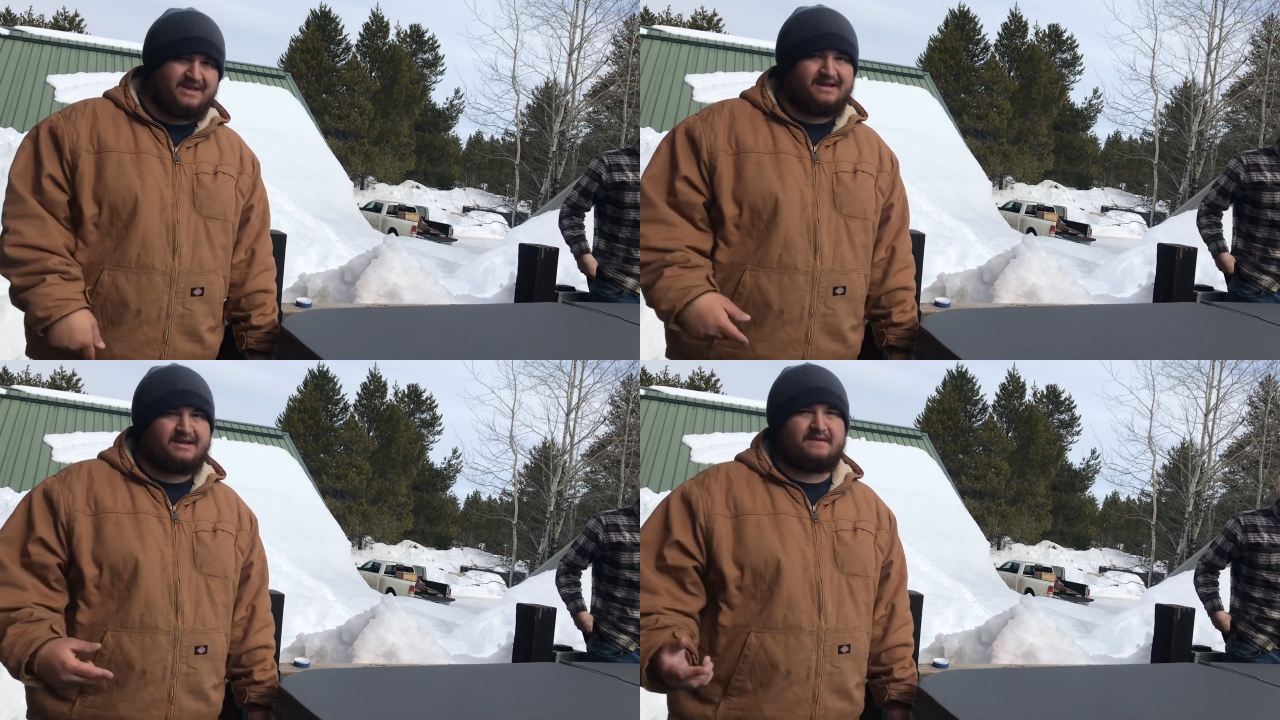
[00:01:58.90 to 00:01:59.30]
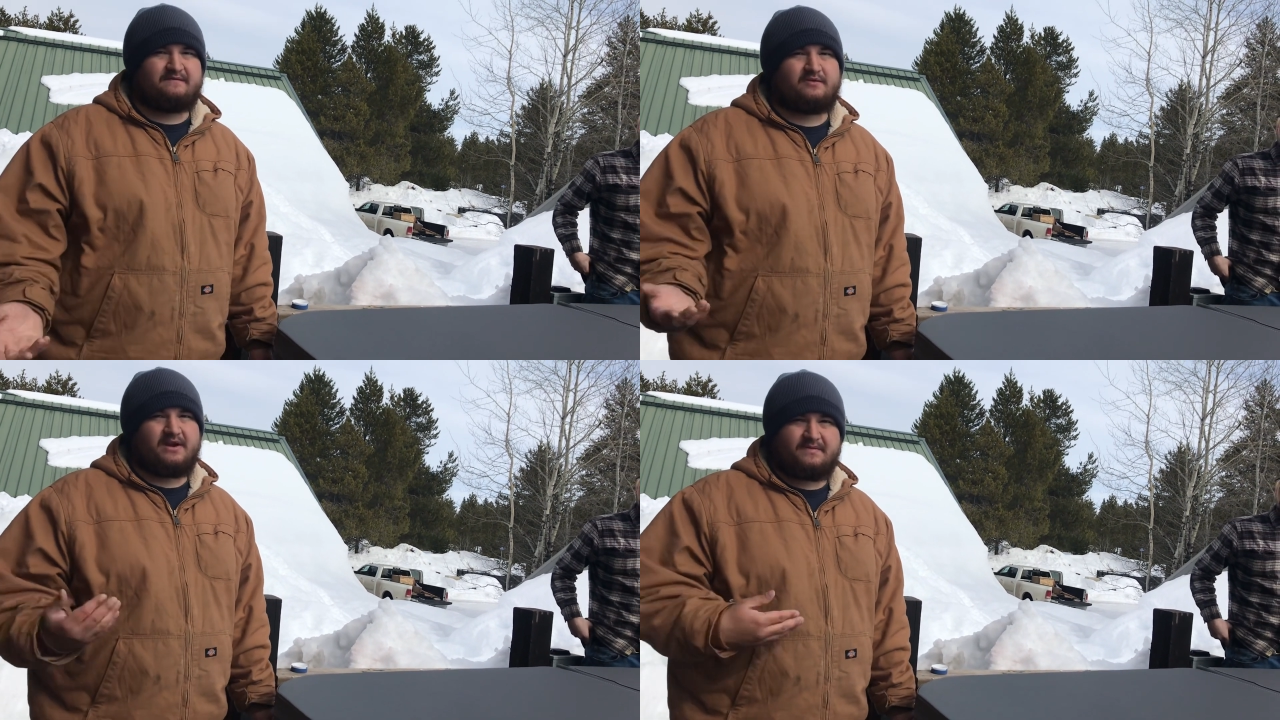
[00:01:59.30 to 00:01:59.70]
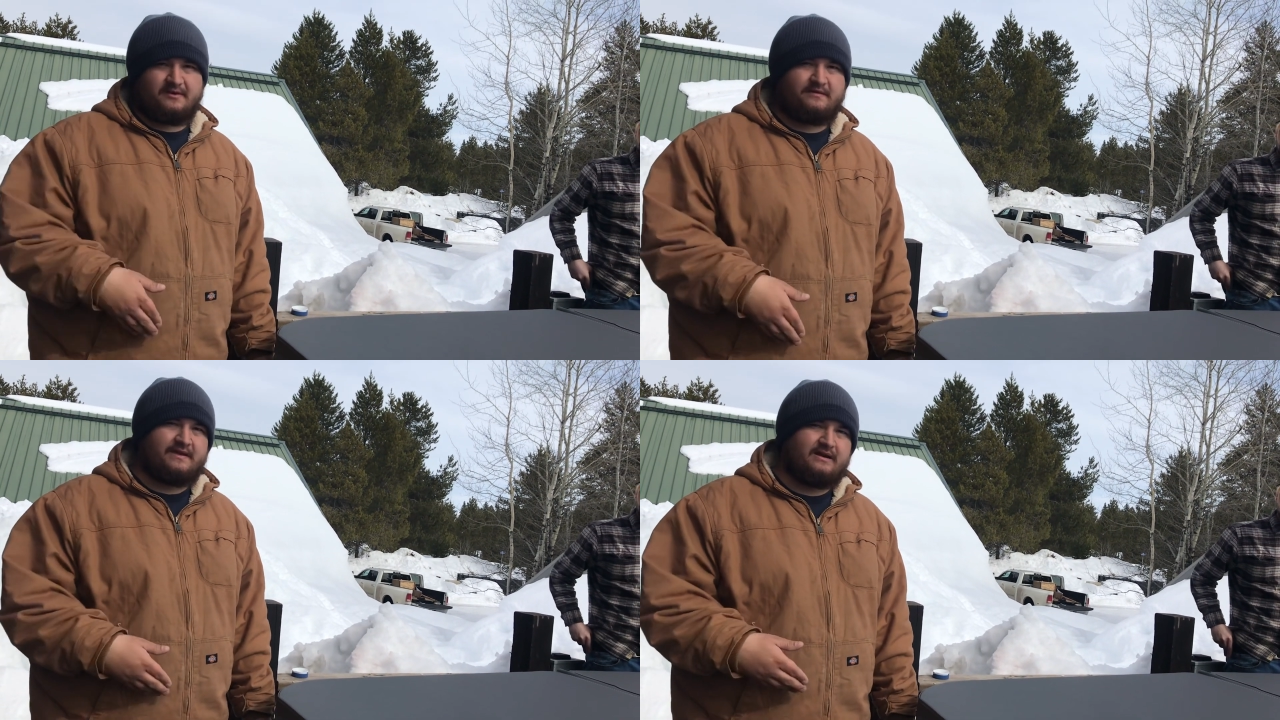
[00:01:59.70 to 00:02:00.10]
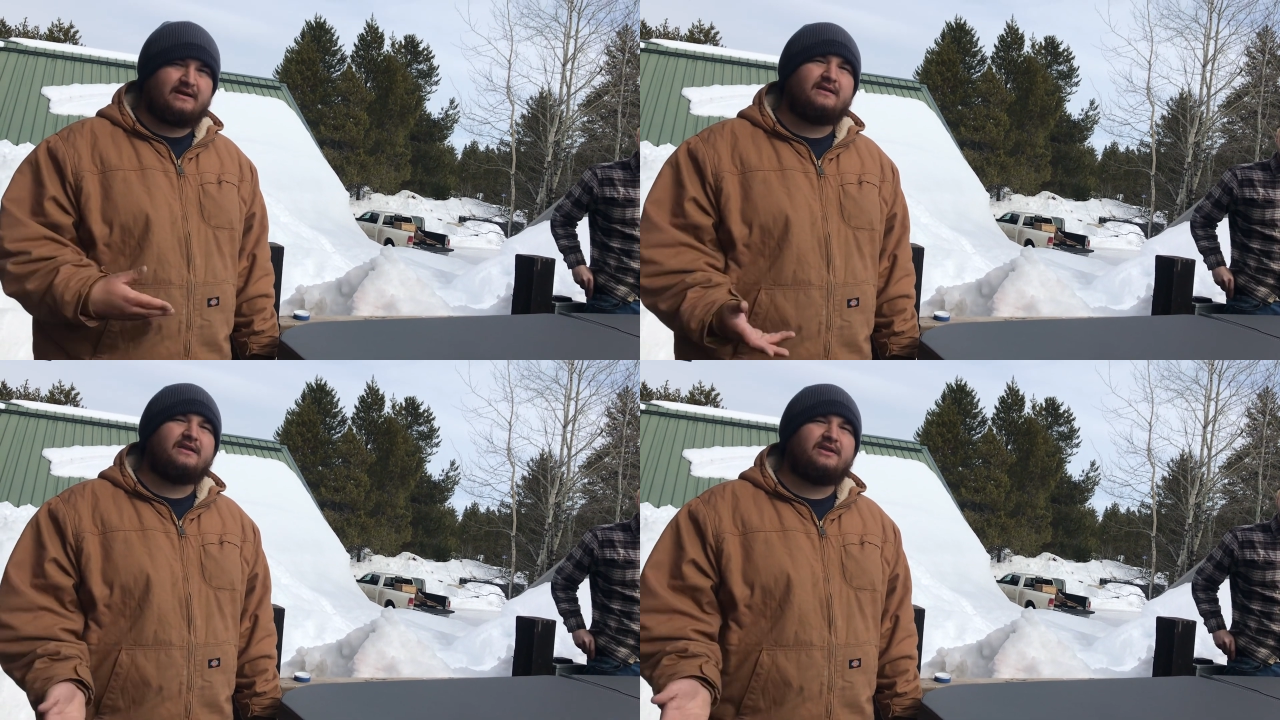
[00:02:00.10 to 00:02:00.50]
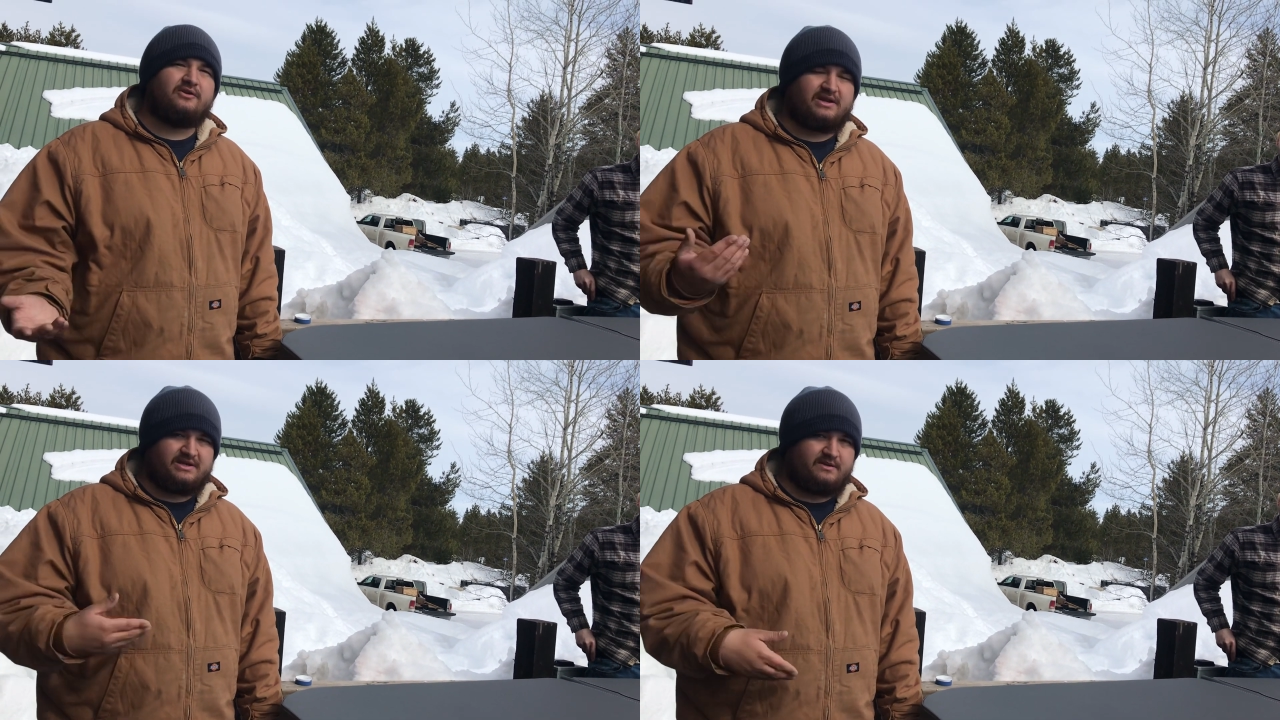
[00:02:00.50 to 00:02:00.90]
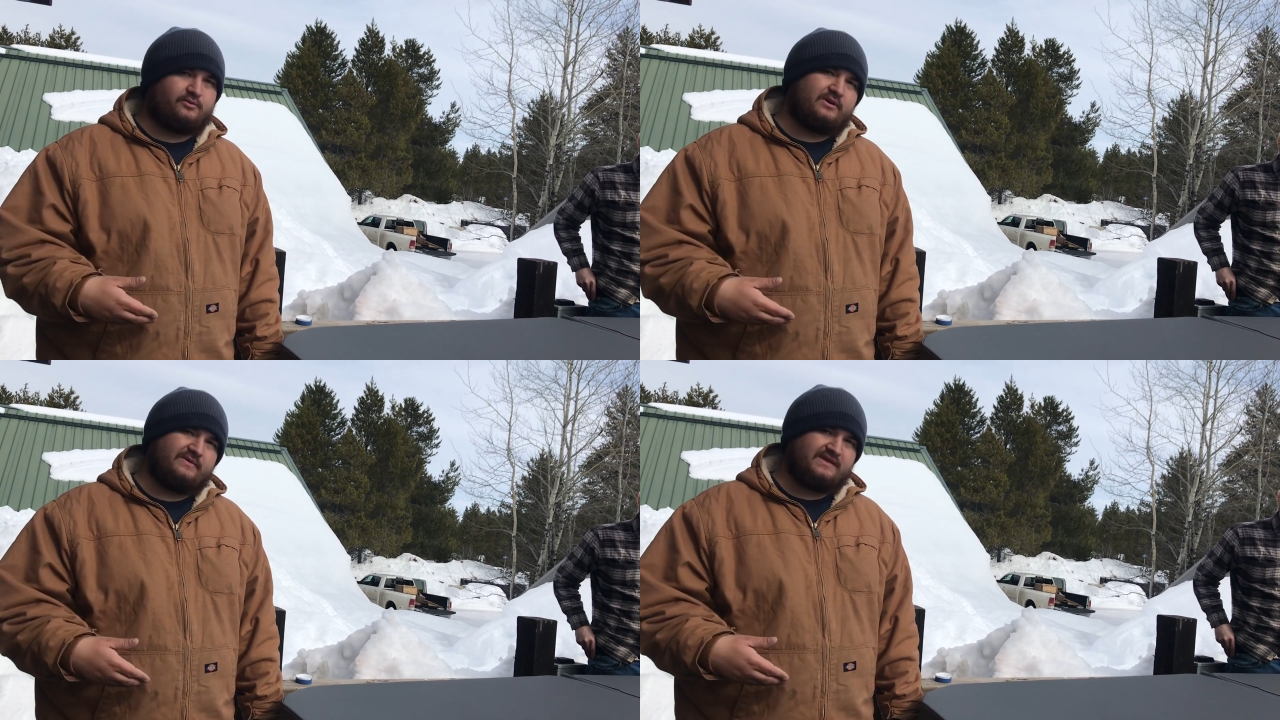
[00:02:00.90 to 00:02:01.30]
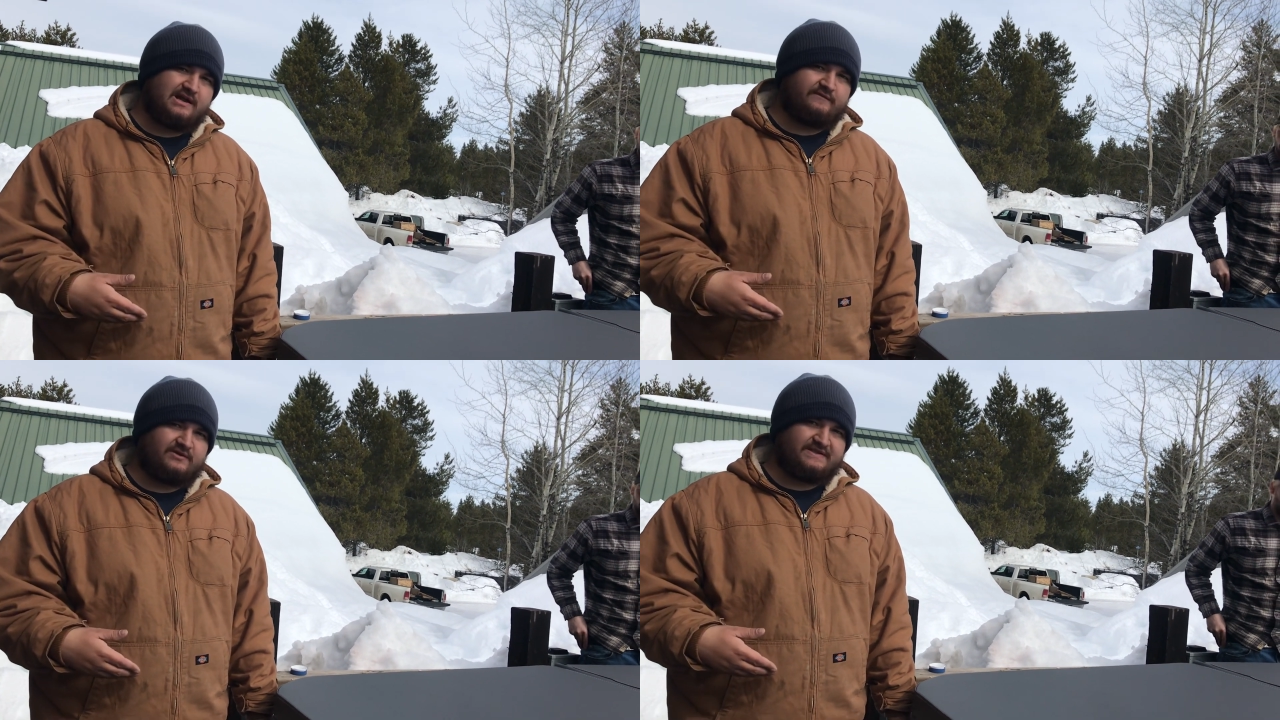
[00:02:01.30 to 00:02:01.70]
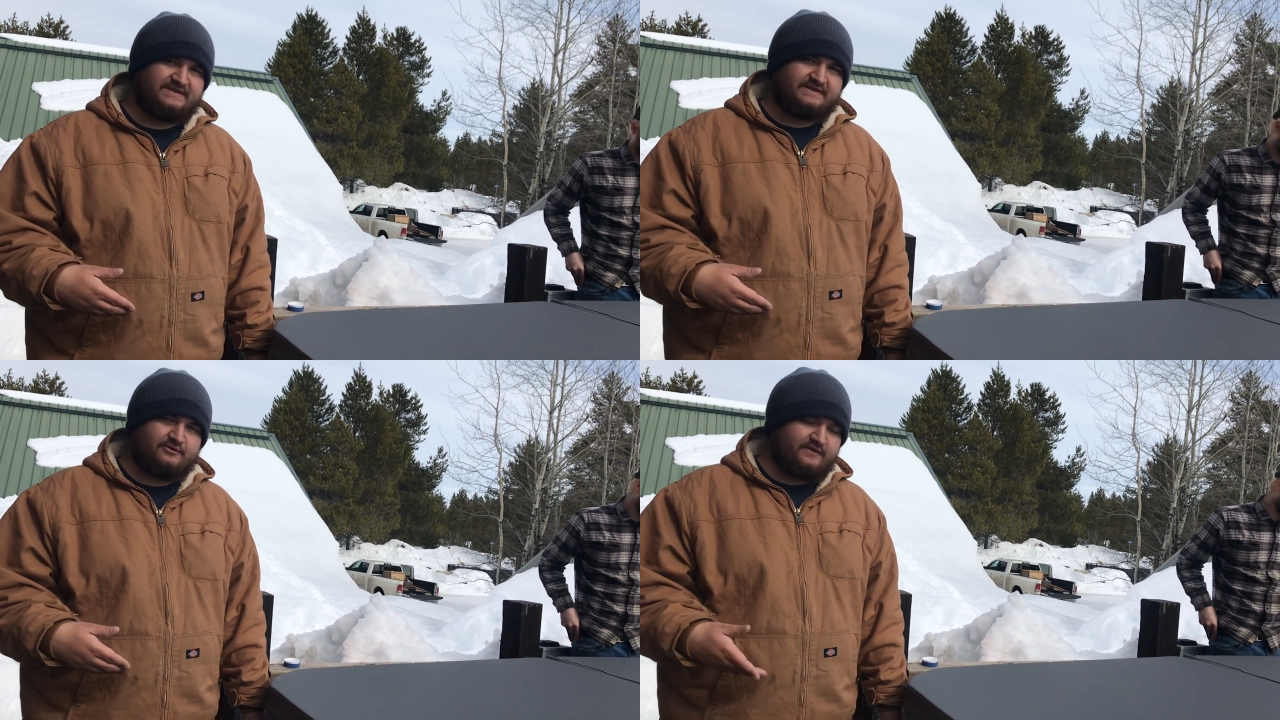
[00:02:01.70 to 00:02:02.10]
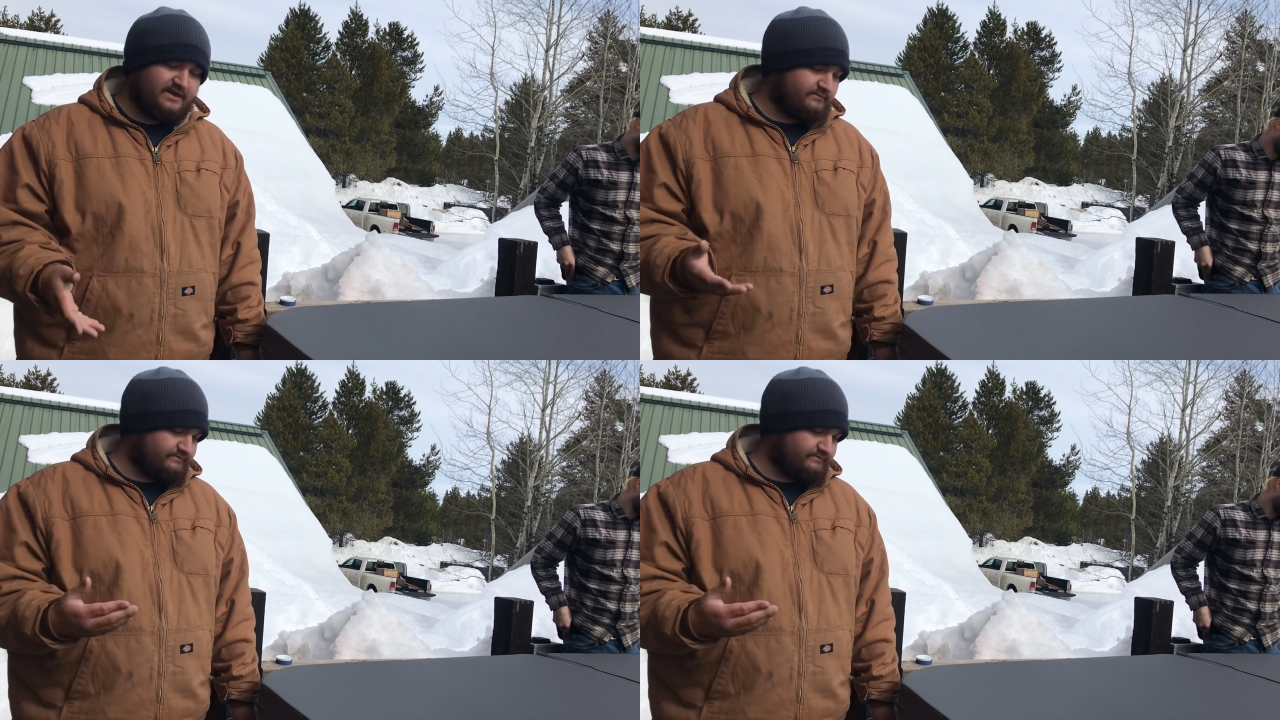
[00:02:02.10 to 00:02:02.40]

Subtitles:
in and then forget they're there, you can end up ripping the cover assist or the